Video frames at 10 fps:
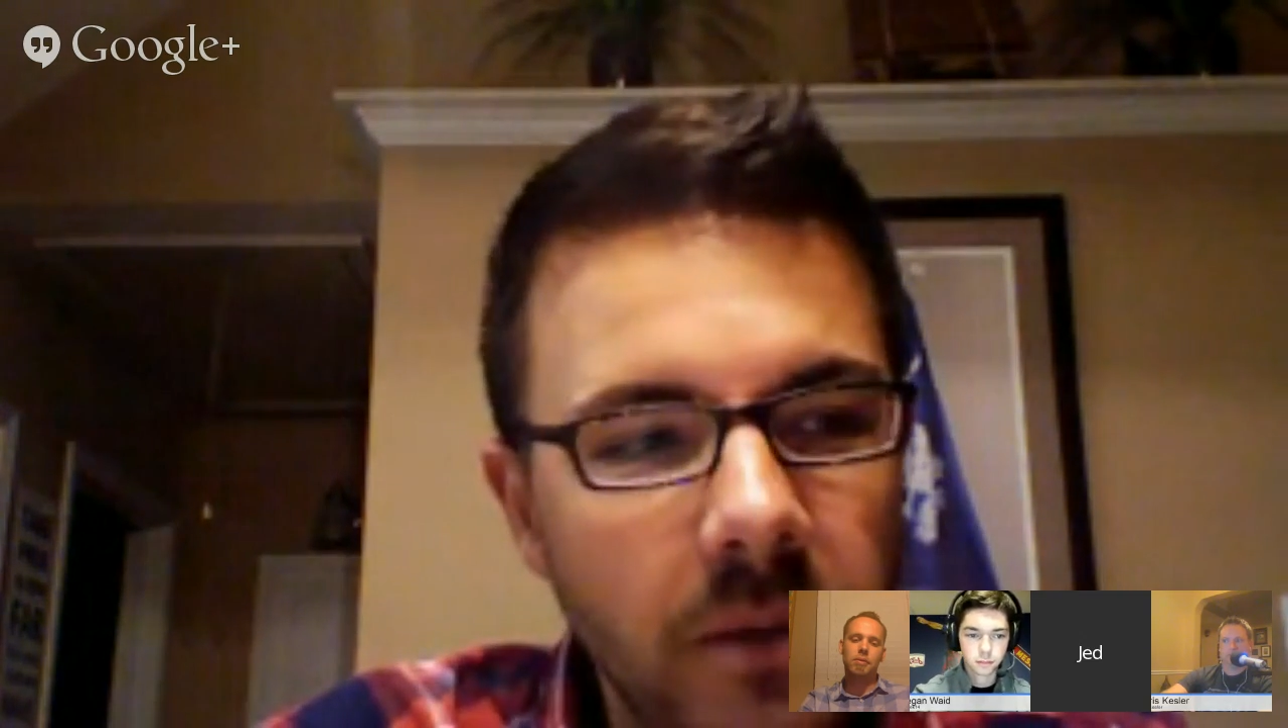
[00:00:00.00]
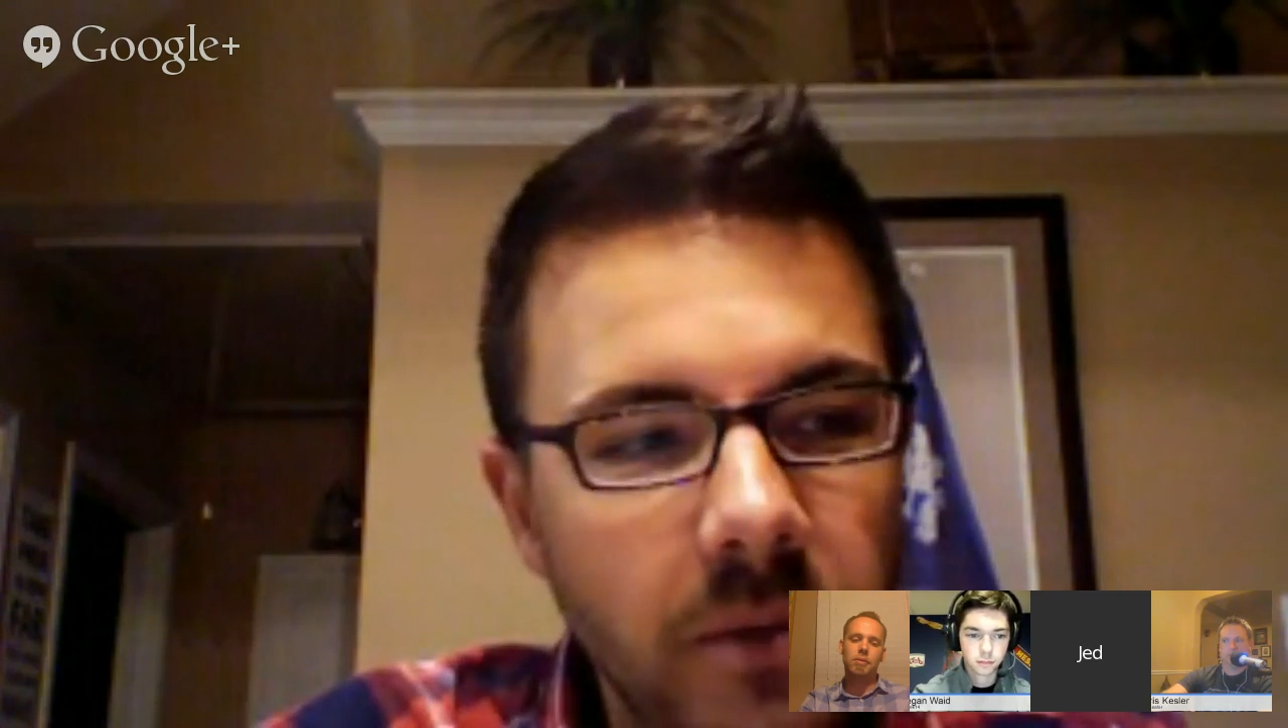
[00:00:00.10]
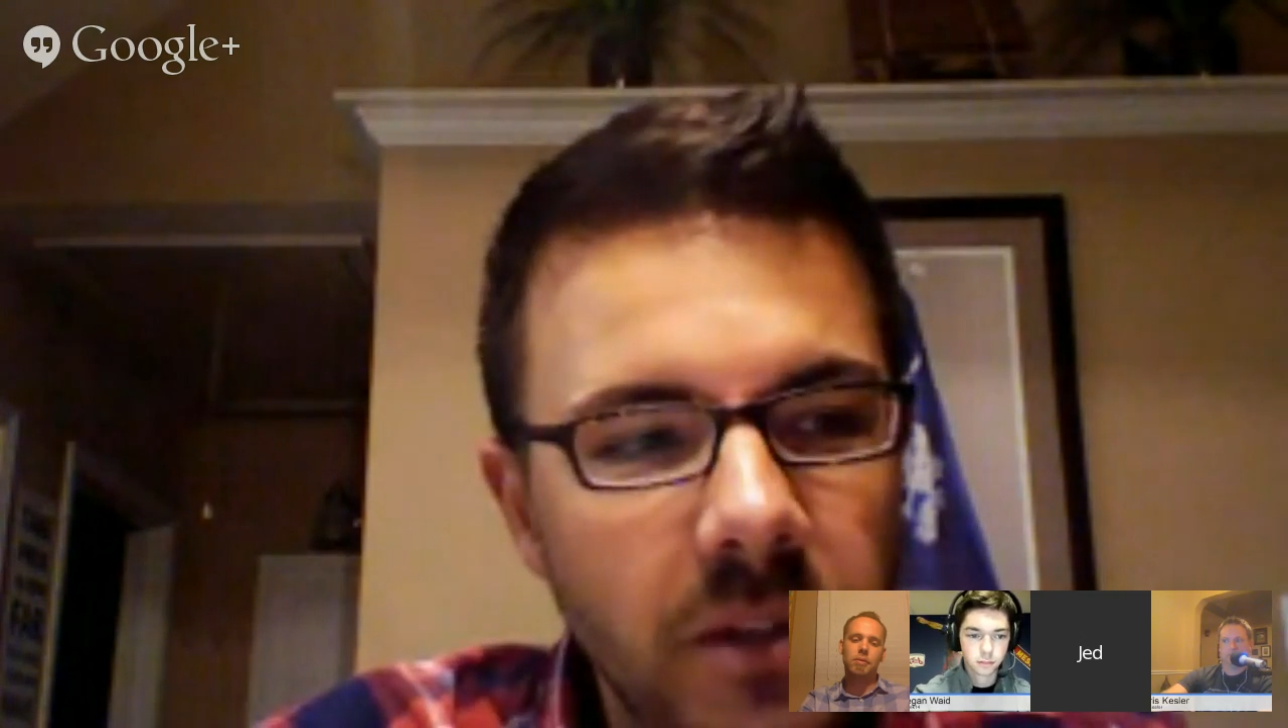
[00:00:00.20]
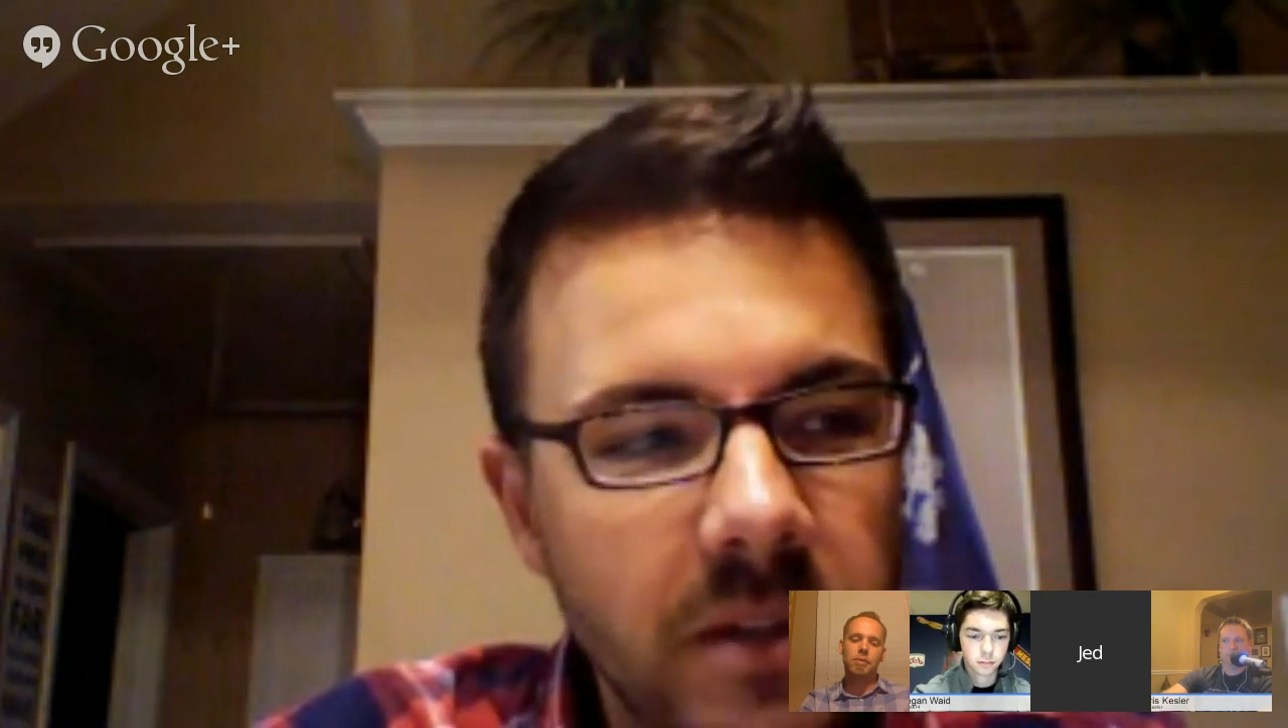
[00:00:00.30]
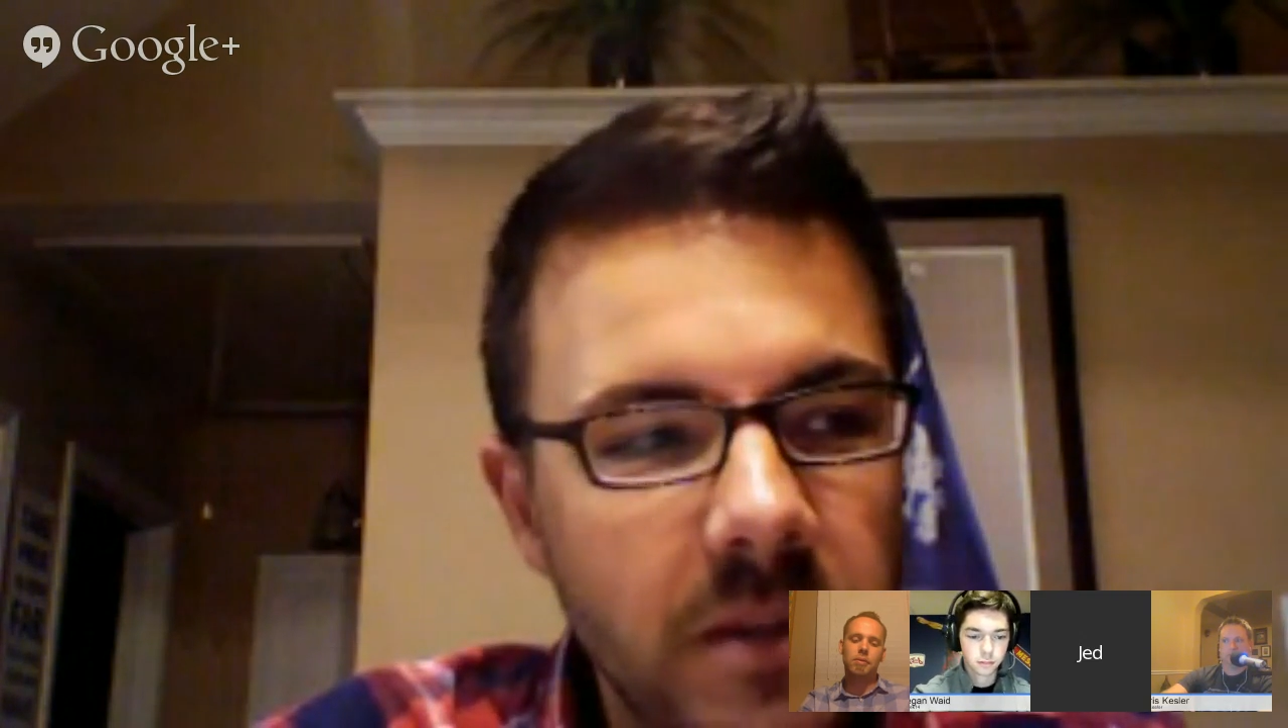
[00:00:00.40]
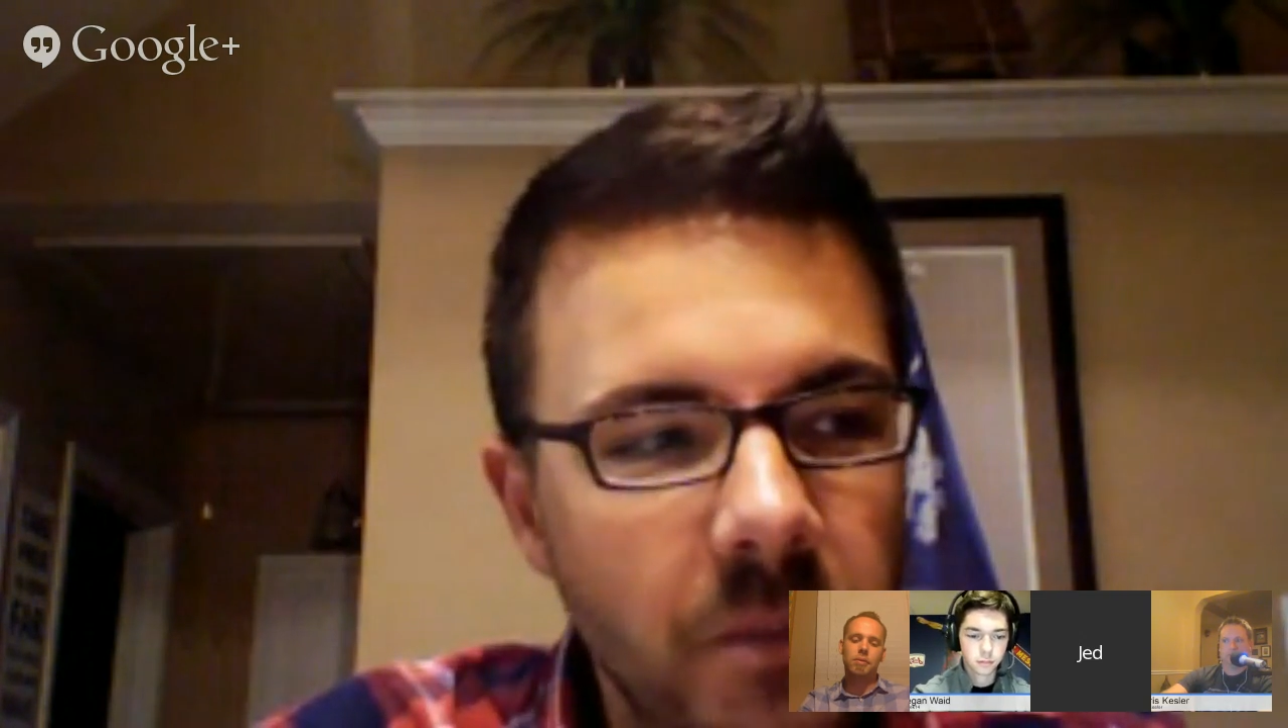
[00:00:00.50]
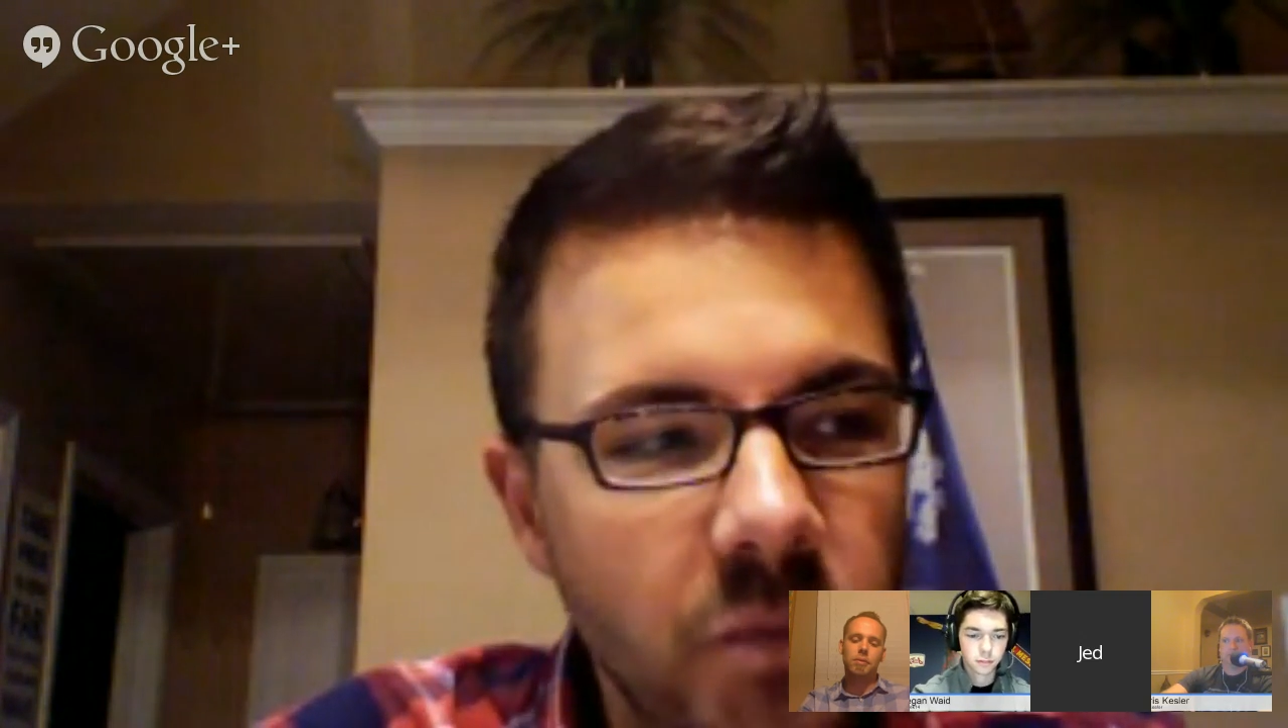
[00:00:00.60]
just